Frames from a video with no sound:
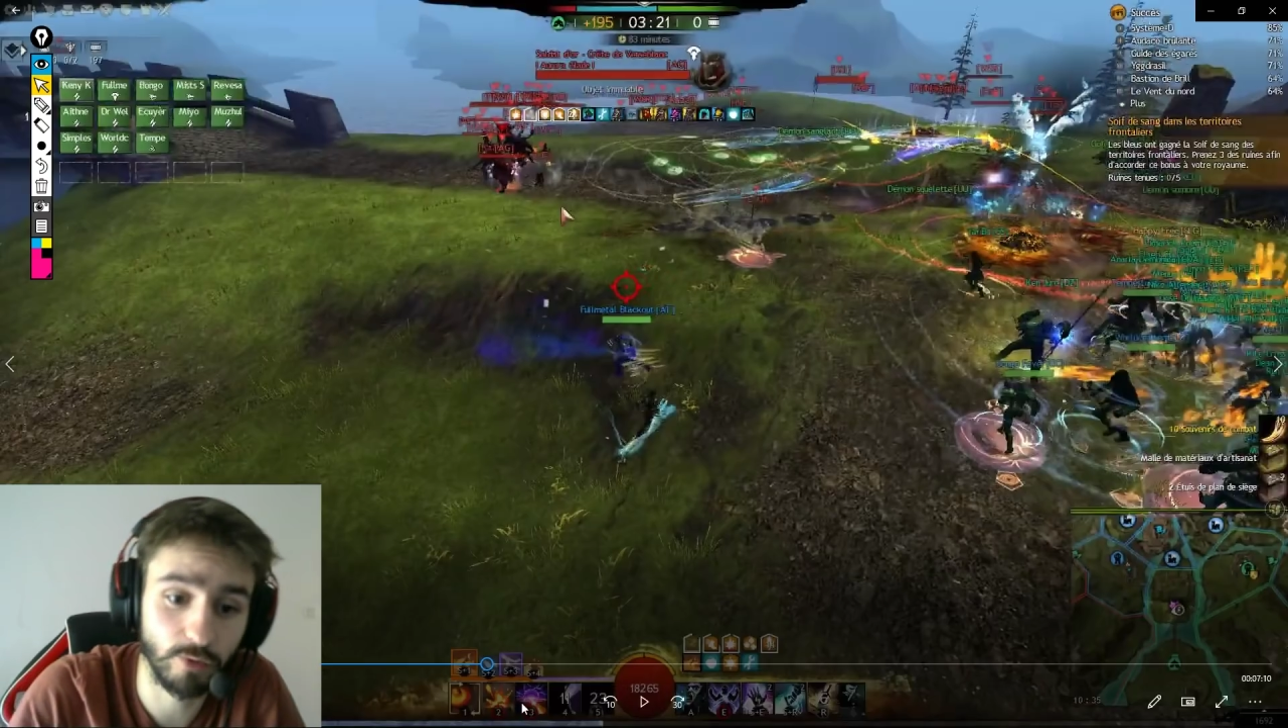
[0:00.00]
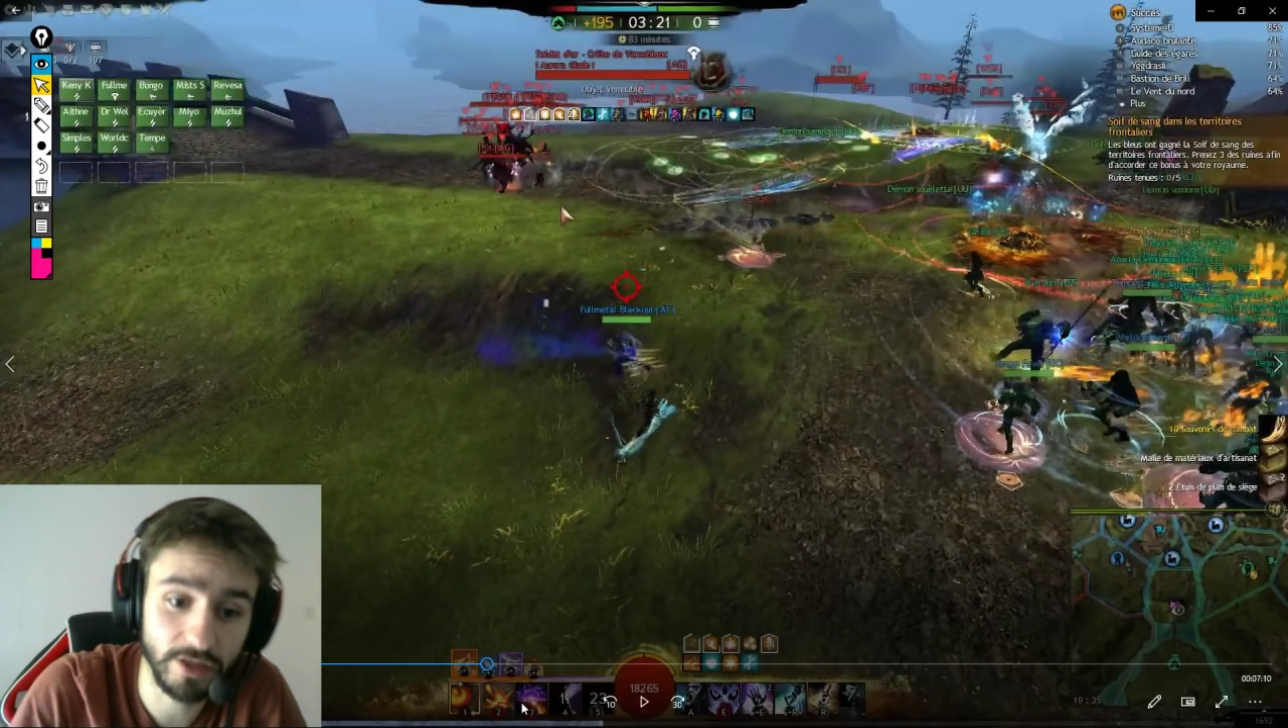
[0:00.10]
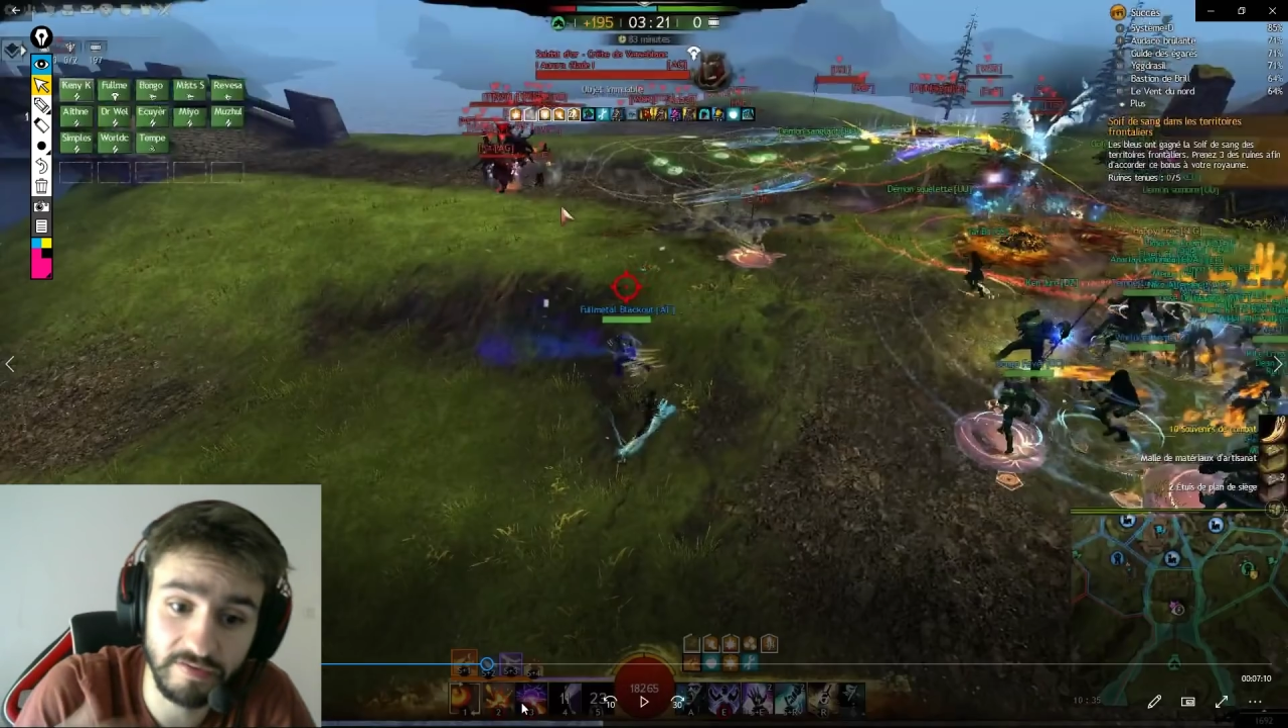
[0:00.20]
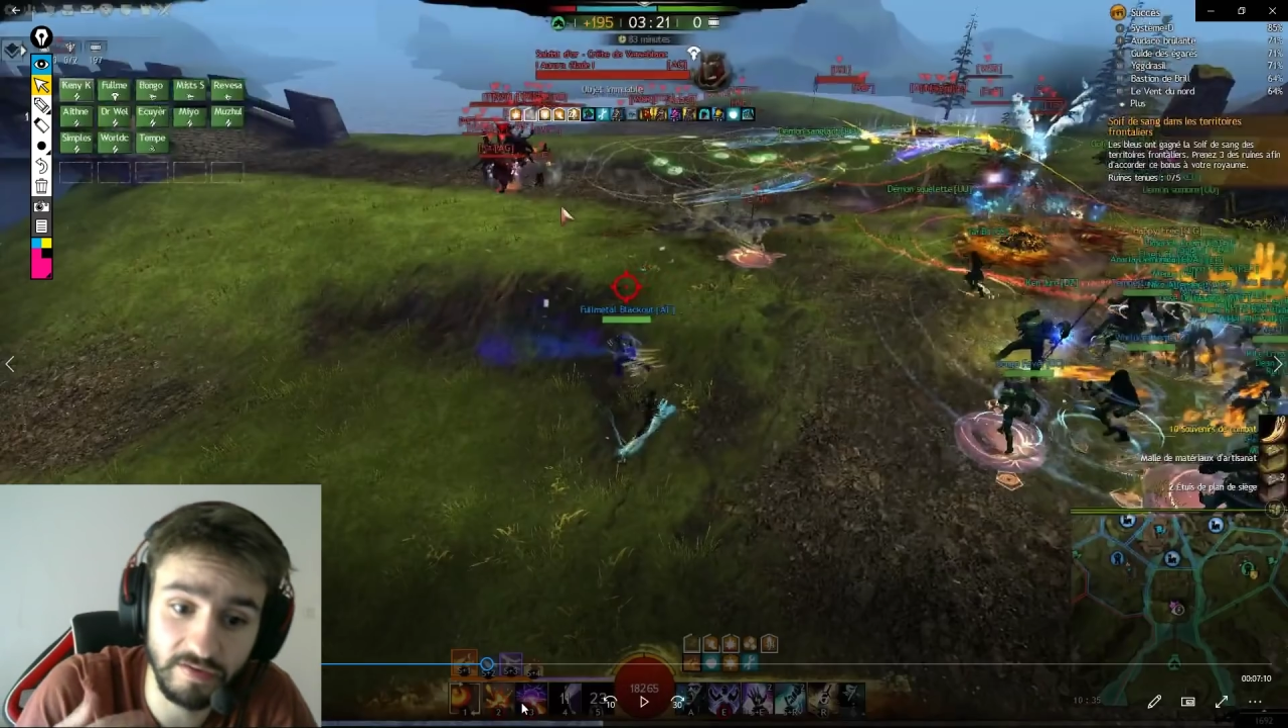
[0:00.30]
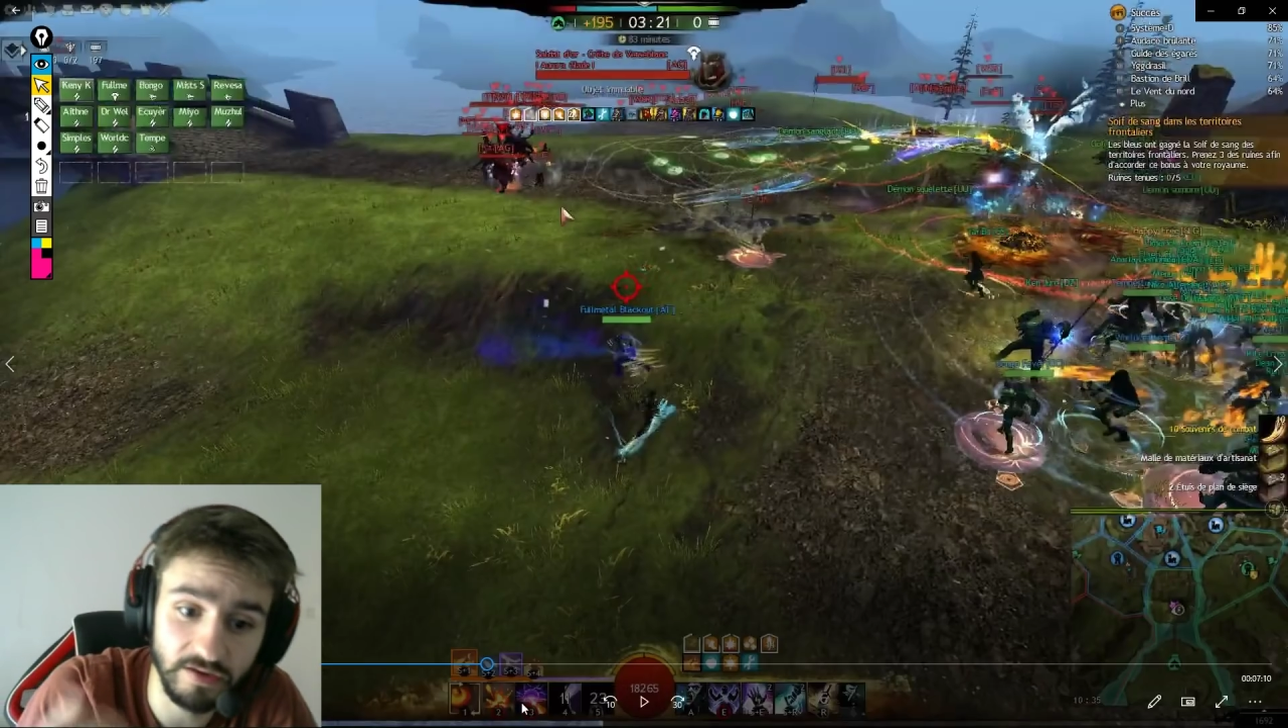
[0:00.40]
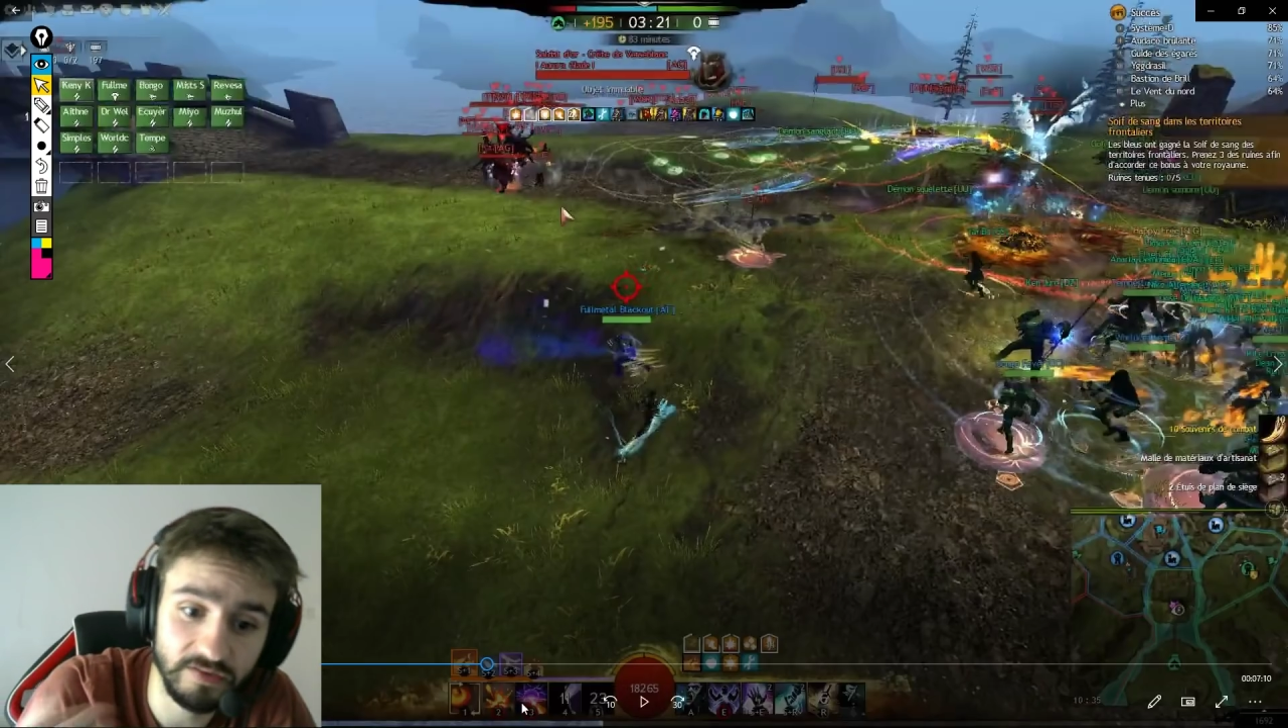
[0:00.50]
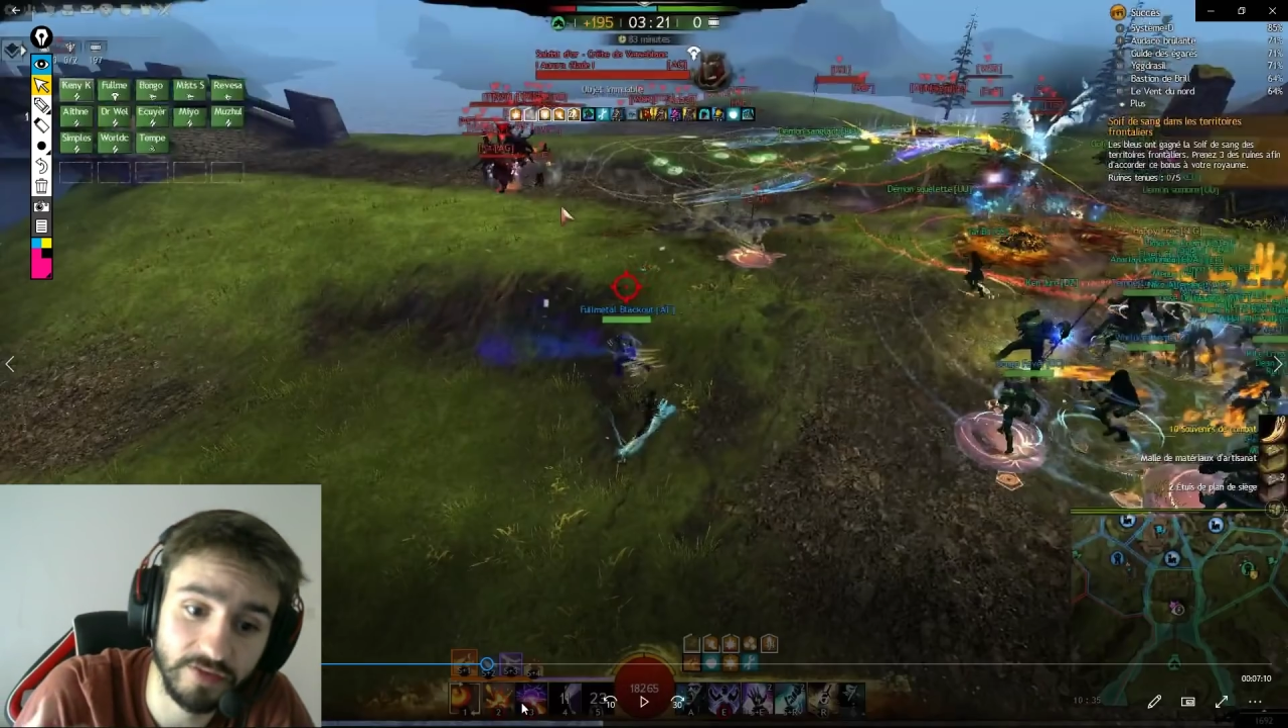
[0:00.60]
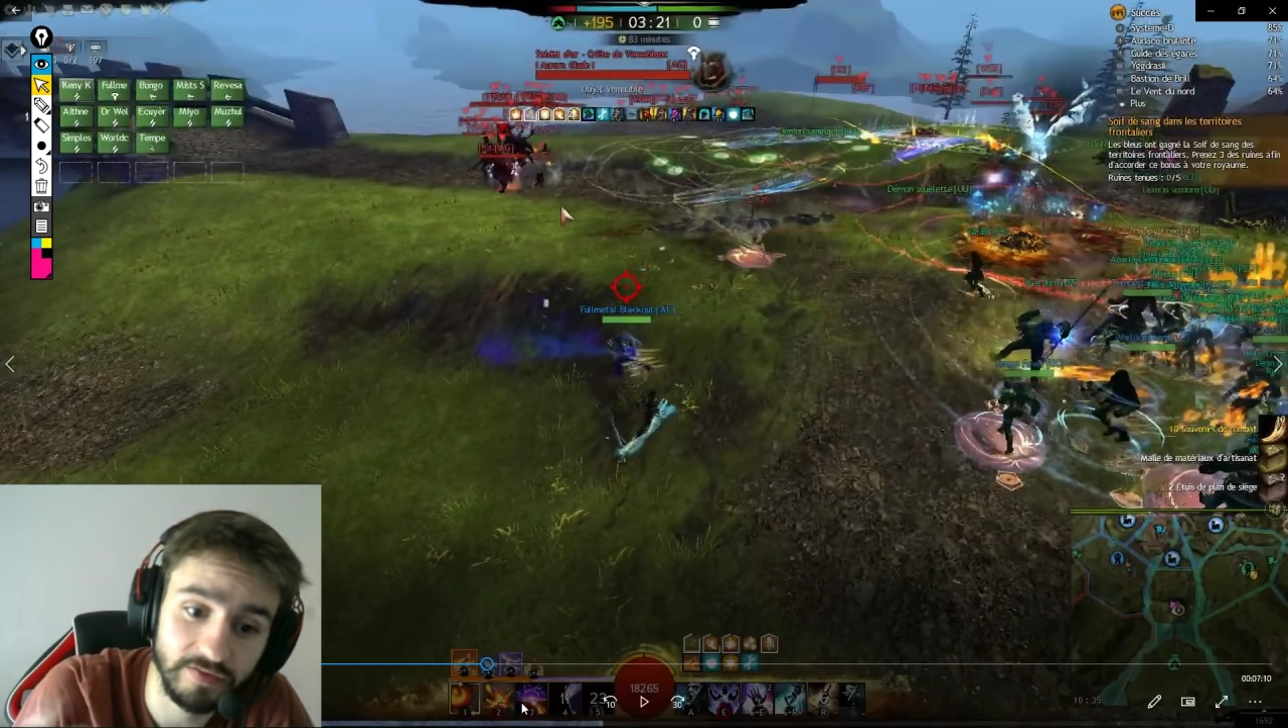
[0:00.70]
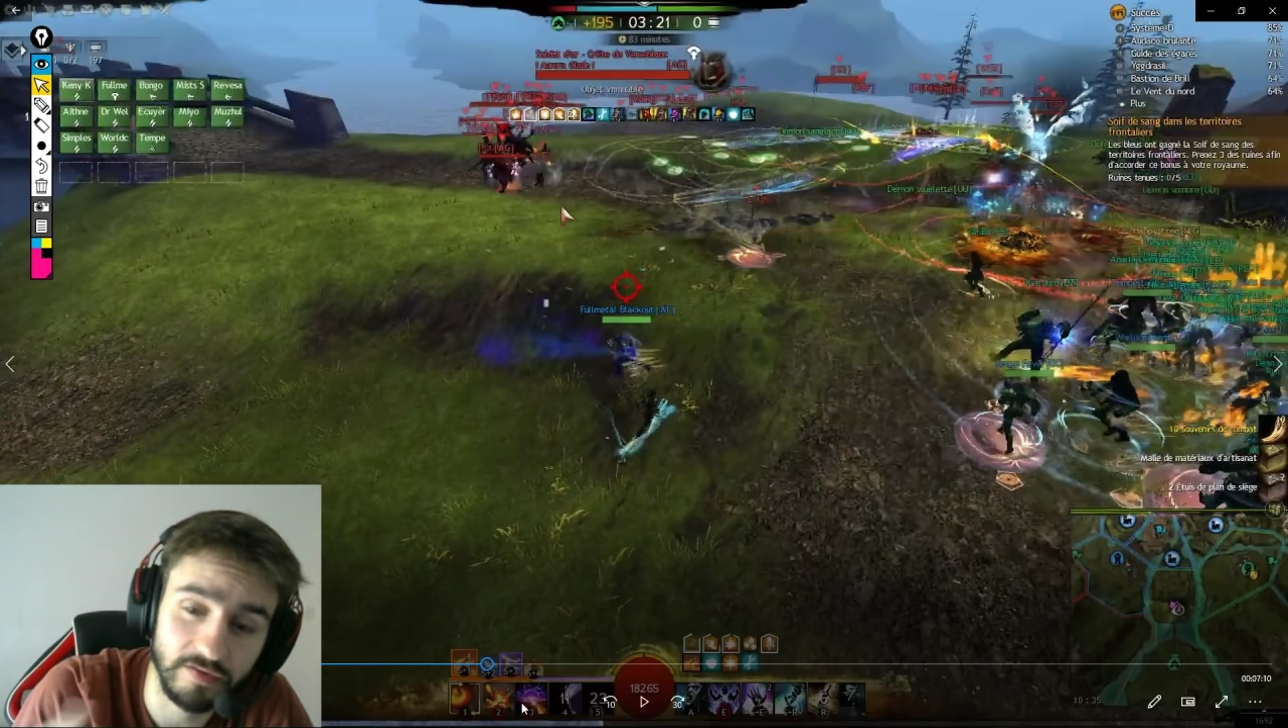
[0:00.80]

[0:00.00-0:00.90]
discussed this